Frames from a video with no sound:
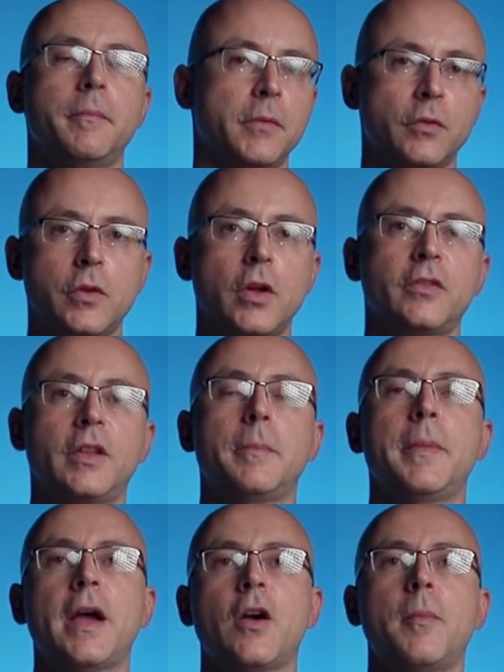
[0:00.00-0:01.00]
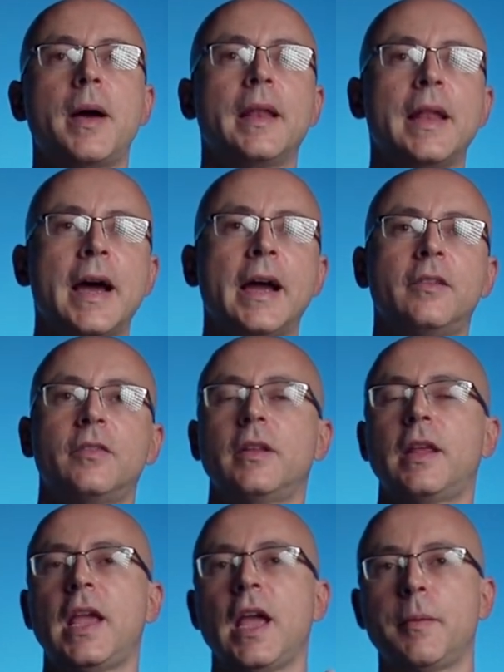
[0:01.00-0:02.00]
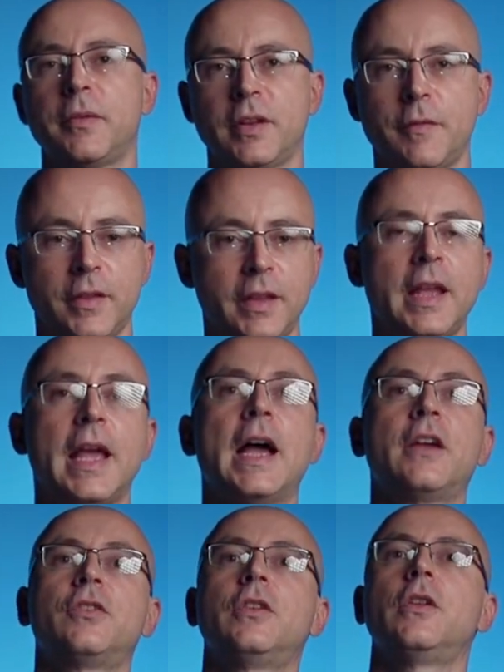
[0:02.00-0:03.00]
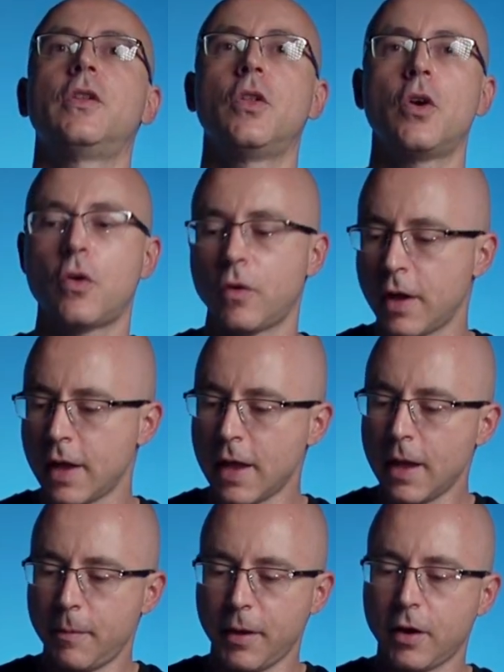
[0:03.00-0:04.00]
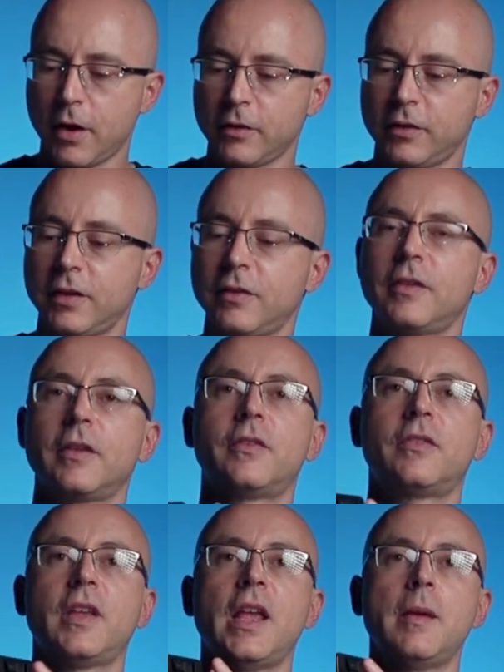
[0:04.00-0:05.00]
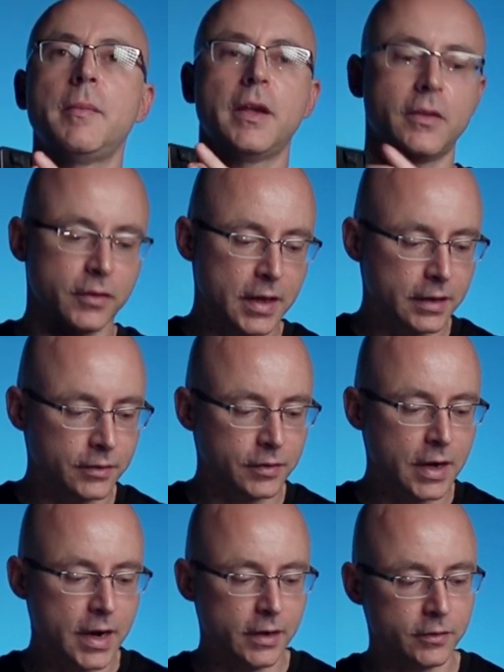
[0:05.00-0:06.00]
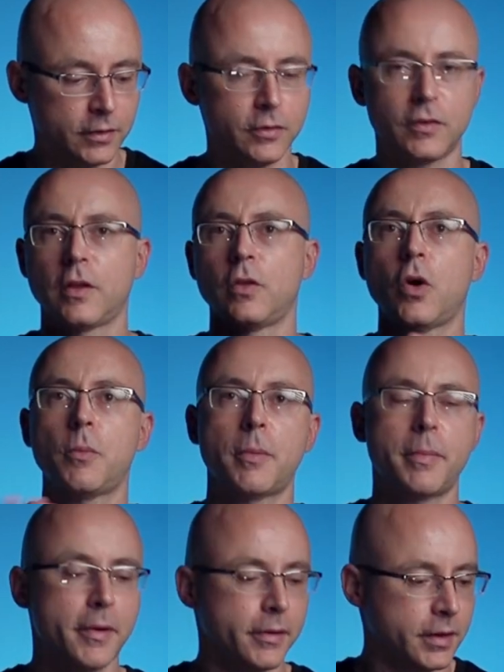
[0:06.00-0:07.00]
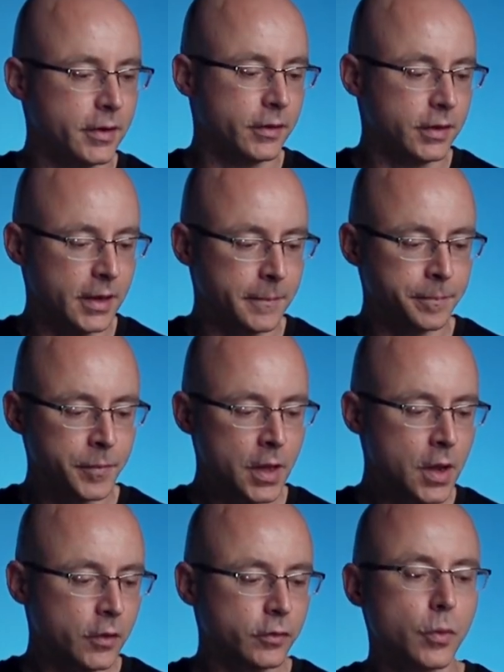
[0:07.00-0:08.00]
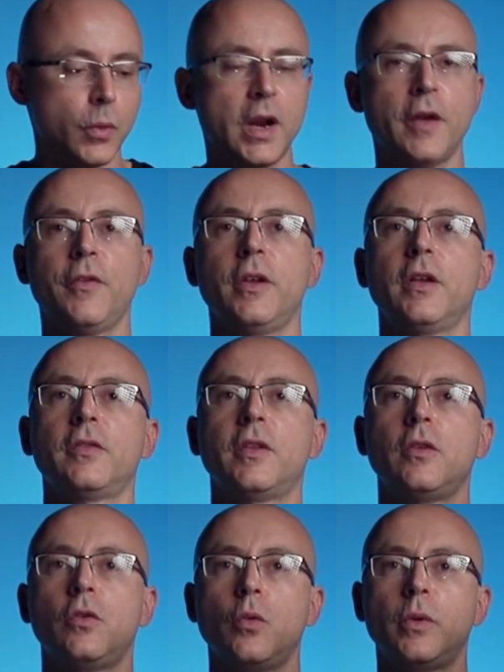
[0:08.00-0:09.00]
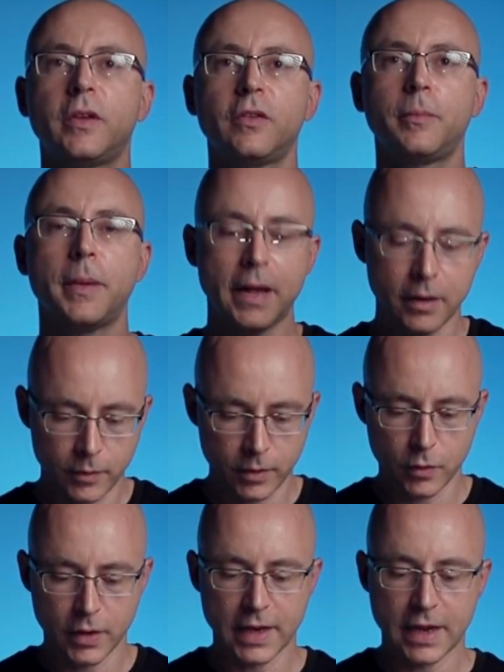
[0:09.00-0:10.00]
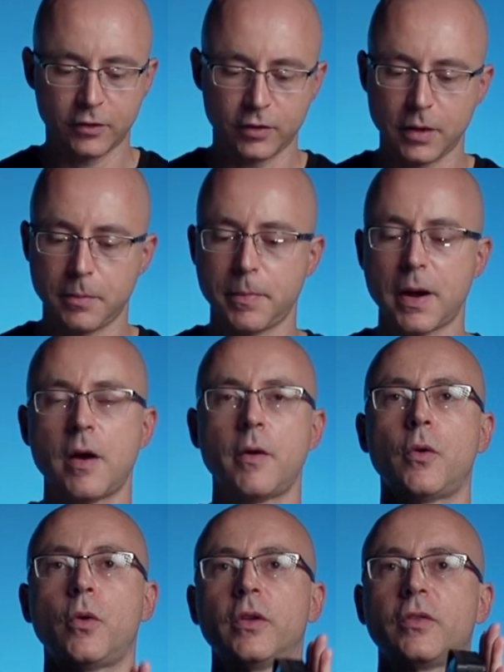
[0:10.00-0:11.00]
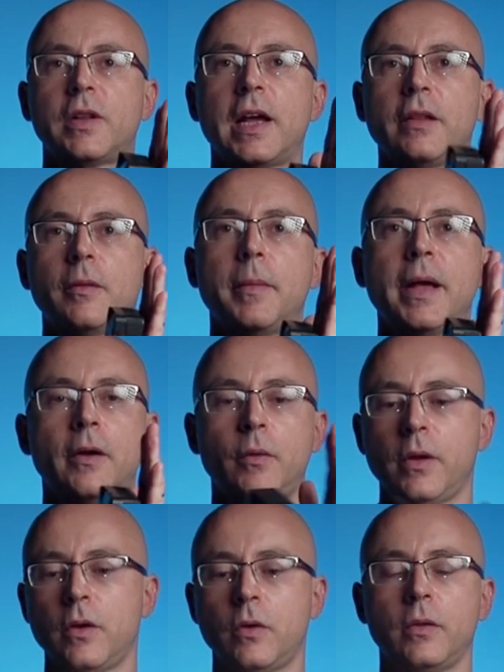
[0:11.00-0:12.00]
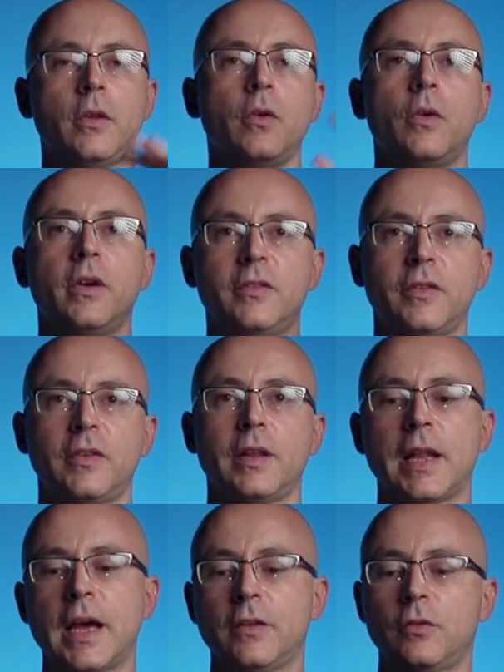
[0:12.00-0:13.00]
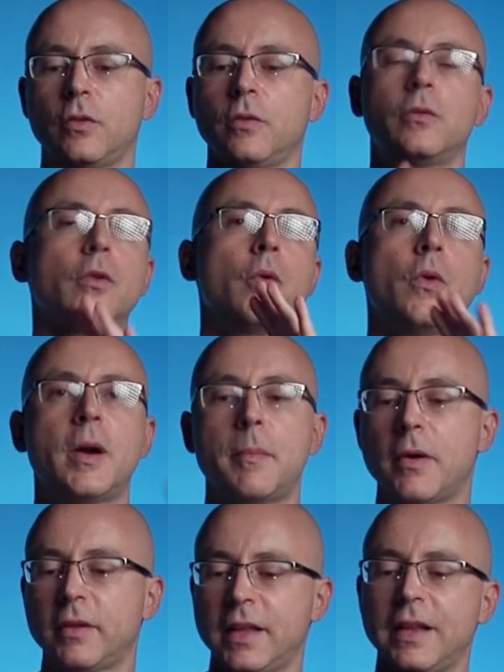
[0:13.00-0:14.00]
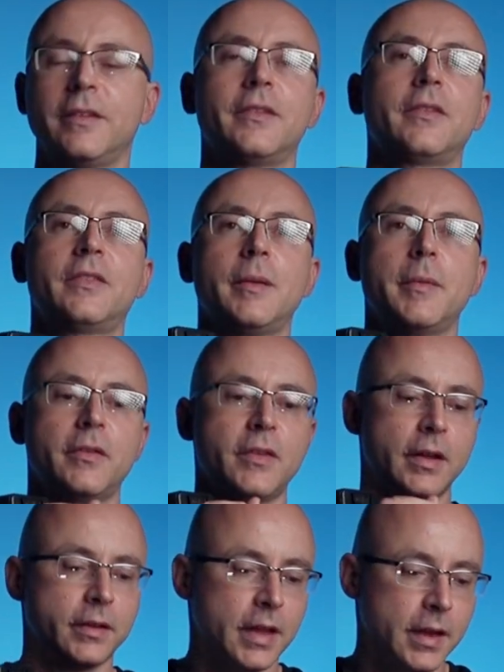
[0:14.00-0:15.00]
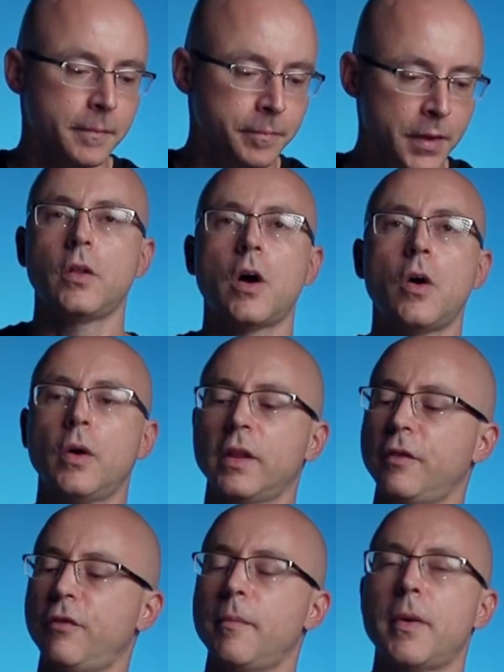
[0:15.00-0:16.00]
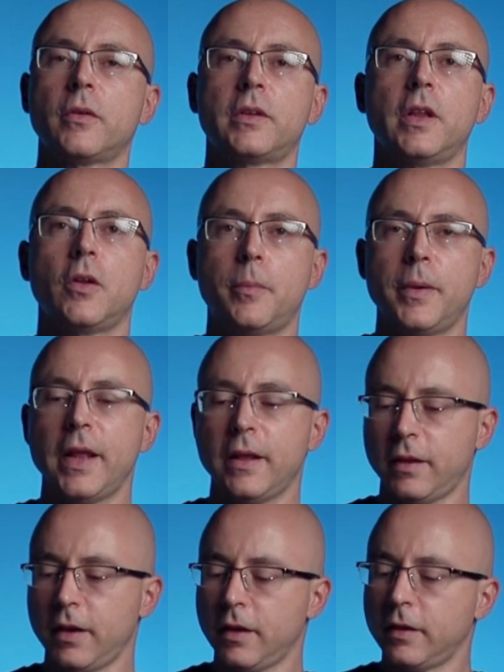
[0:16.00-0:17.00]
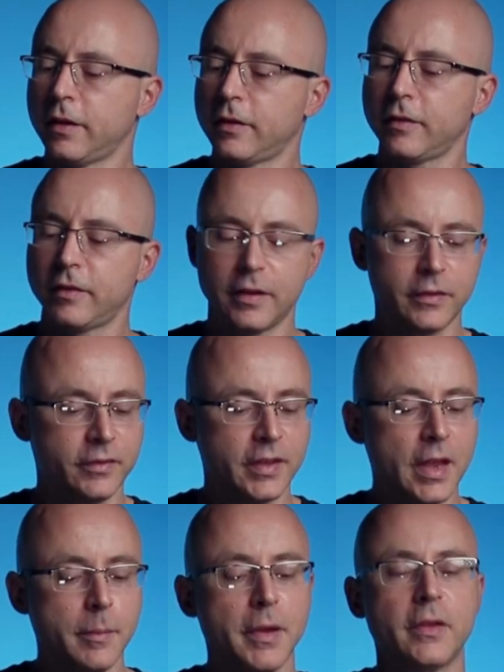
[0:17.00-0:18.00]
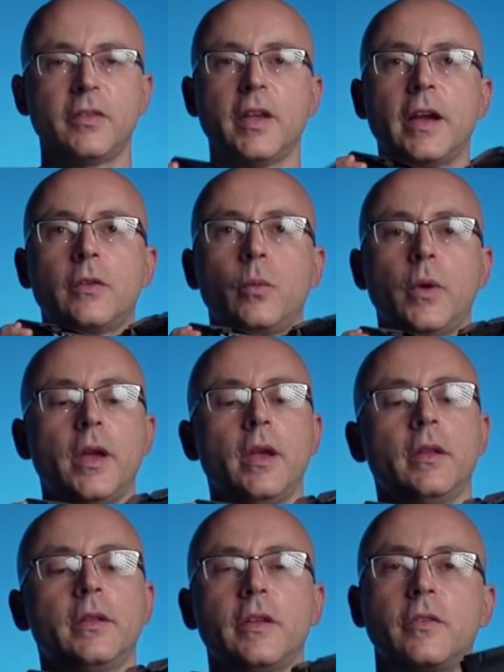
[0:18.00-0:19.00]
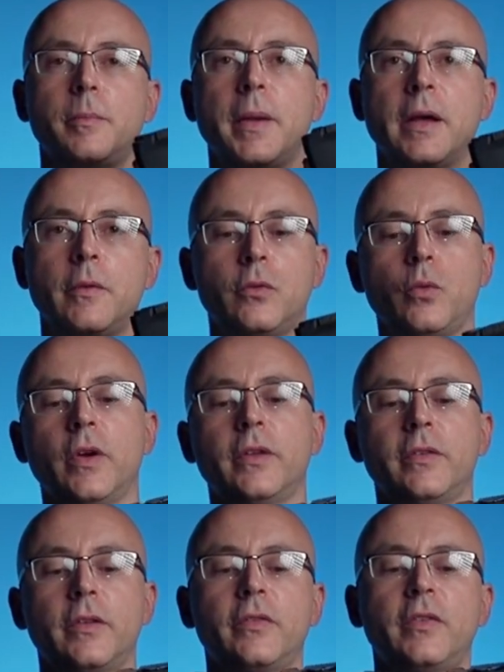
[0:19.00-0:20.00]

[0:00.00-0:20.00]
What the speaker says: slots on the back of my lights and cameras and everything? Actually, no, because this is the same exact size. This is a non-proprietary thing. So whatever it is that you do with this battery, you can actually power or slide the battery on your existing lights, so don't worry about that. It's the same exact thing. Not only the V-mount little plate here, this is the same exact way this batteries work. It's the